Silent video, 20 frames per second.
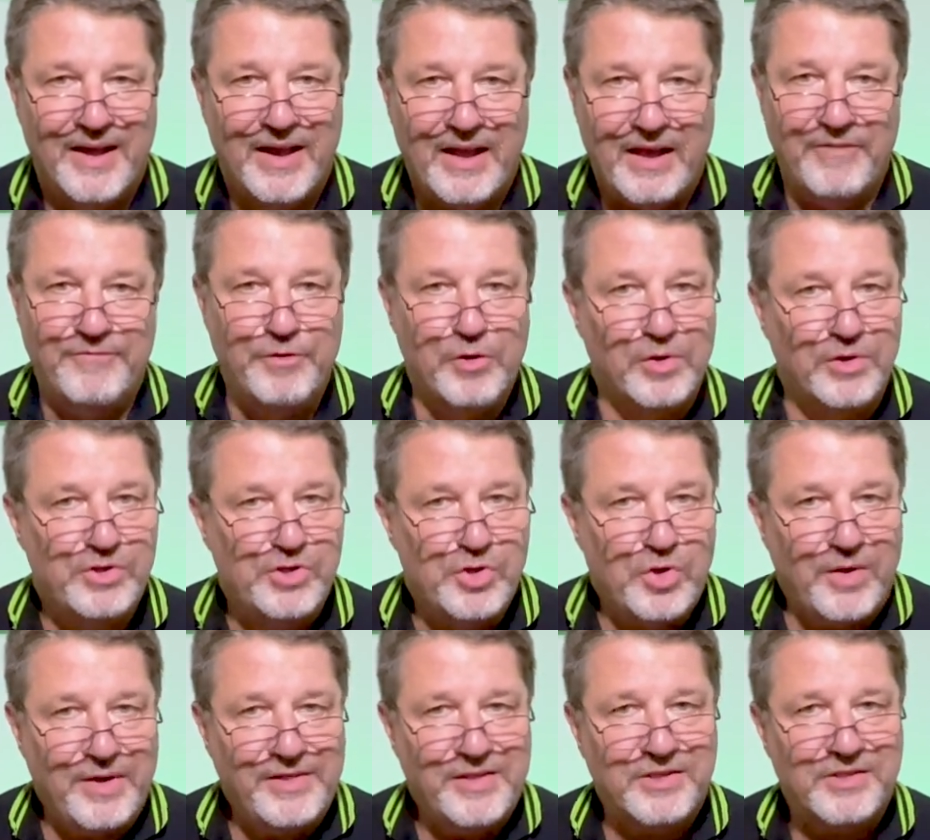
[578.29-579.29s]
If you
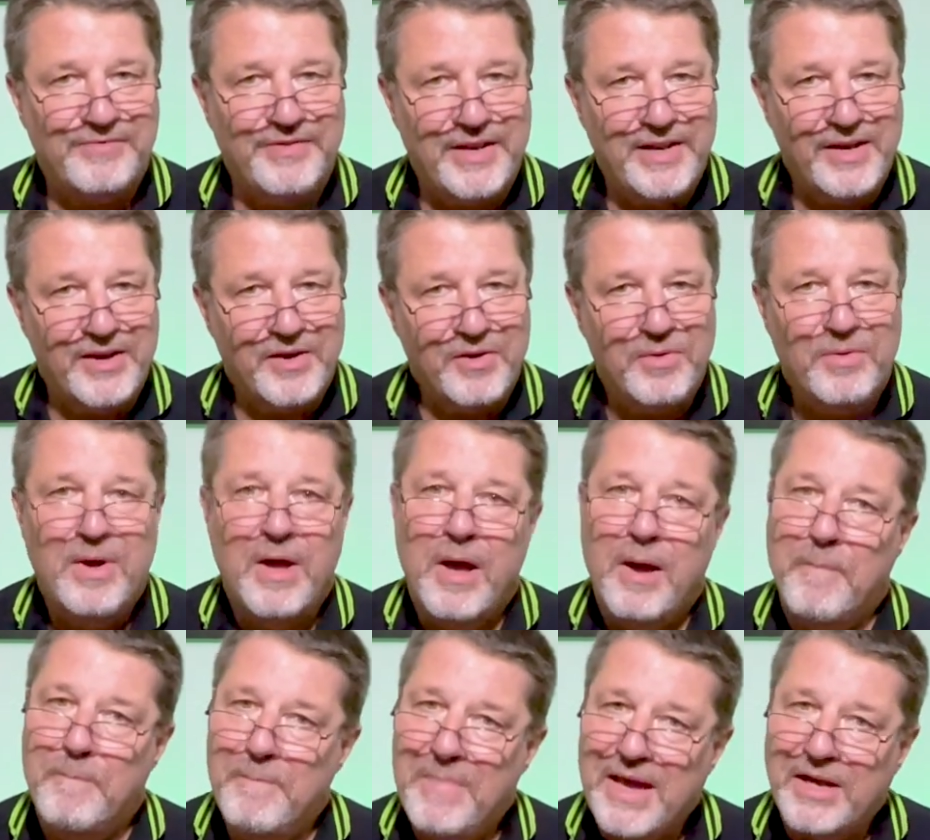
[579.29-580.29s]
enjoyed this video,
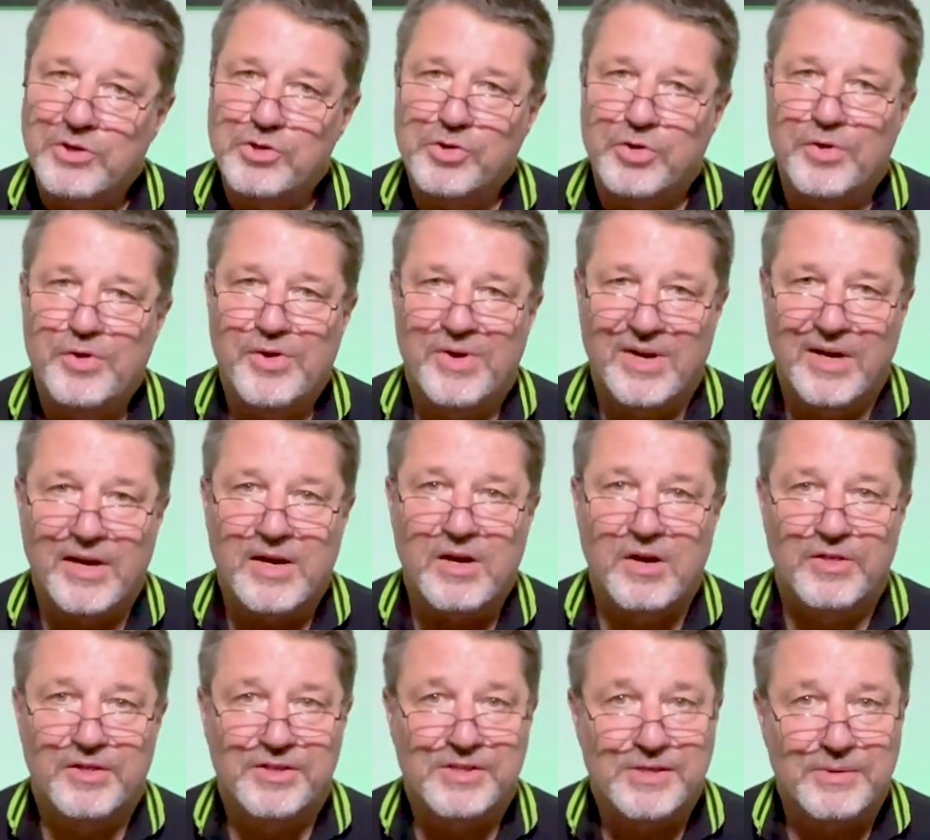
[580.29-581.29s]
make sure you click
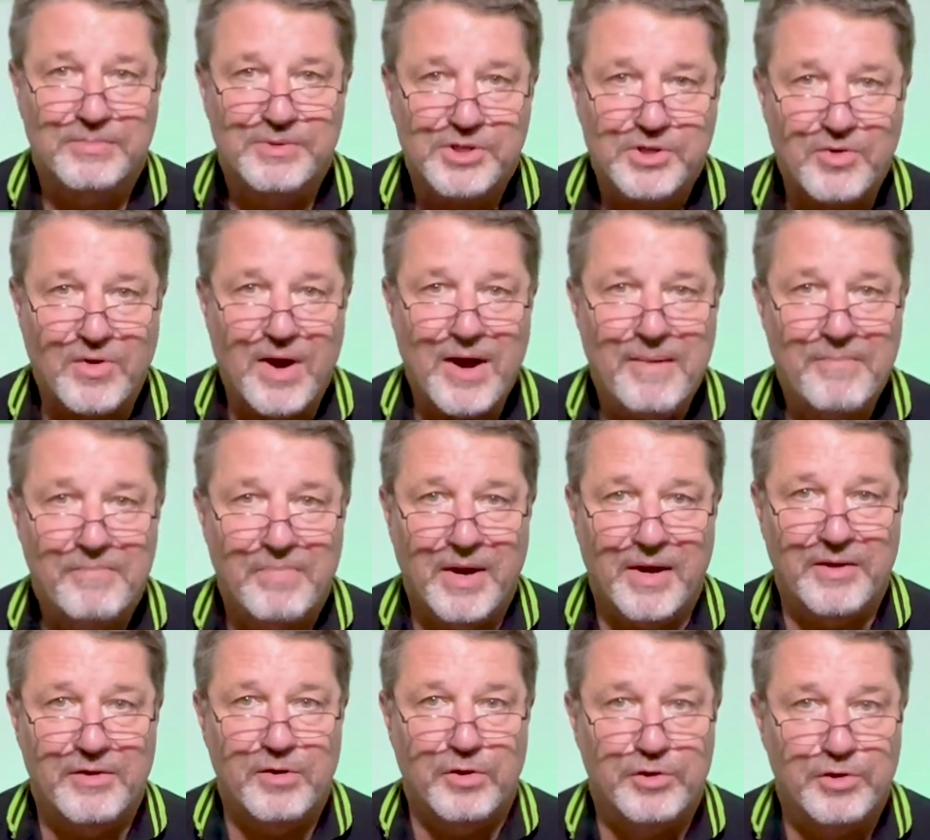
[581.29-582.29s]
on the subscribe
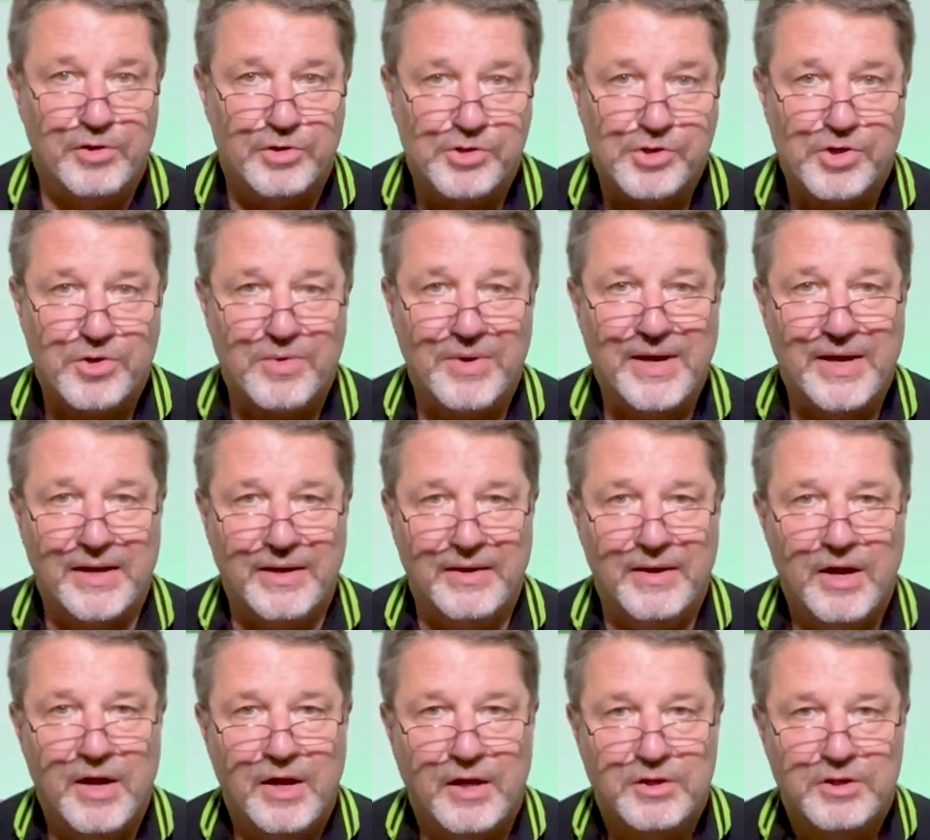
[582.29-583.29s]
button on your screen
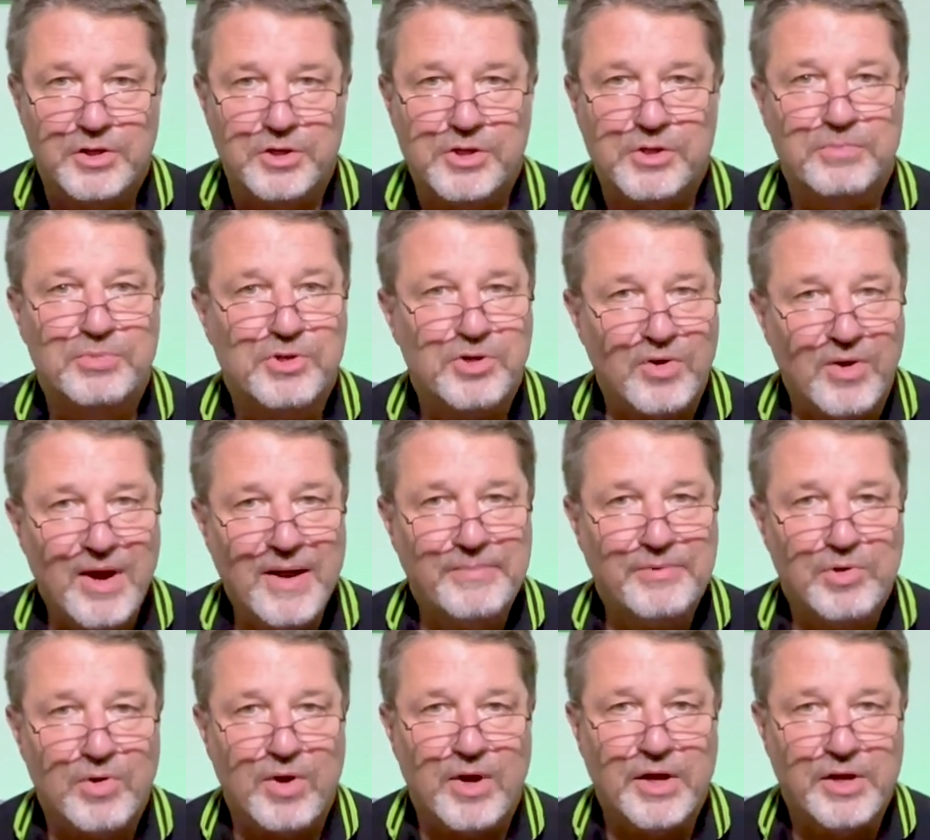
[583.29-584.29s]
to subscribe
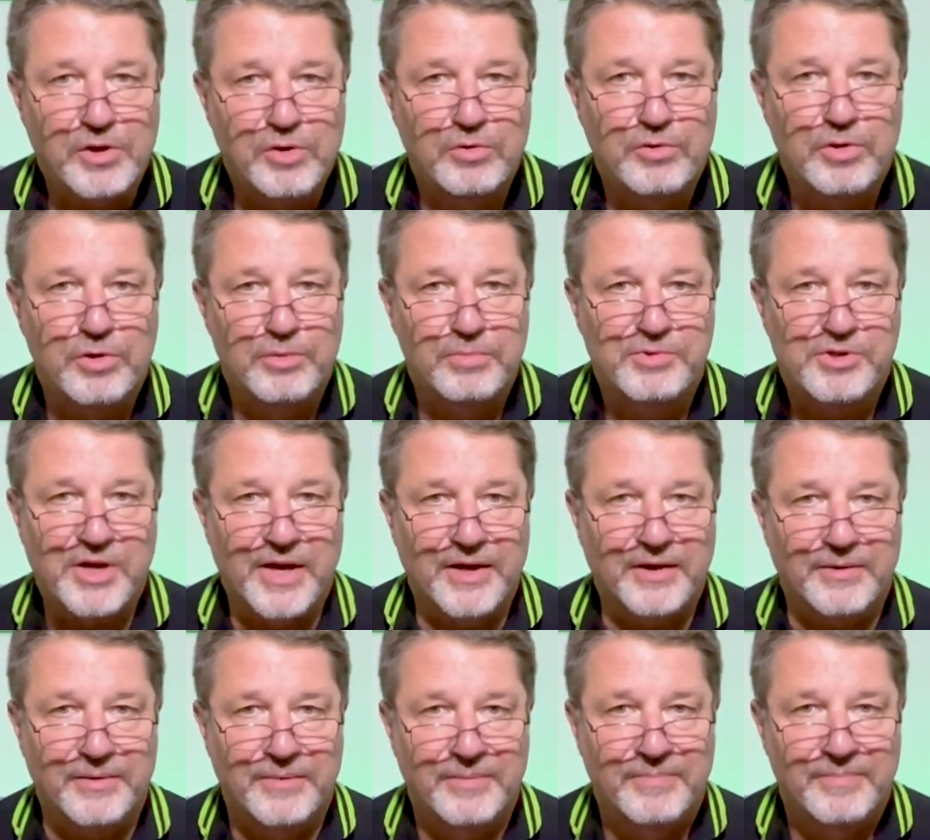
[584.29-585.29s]
to our YouTube channel.